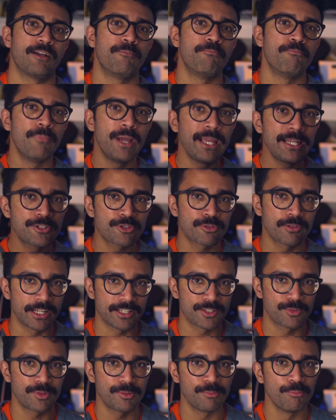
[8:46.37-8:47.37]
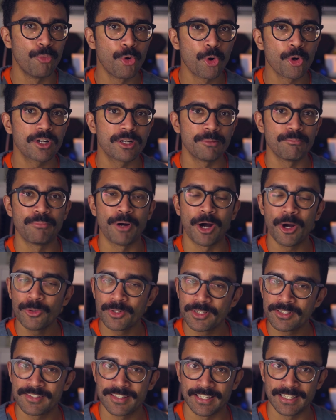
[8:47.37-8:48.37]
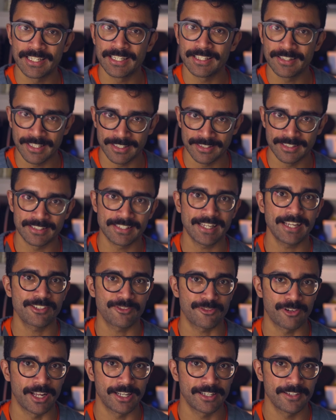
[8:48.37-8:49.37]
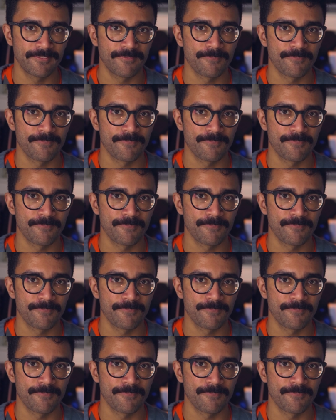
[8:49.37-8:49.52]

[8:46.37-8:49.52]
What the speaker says: a matrix with more components in it than the tetrad.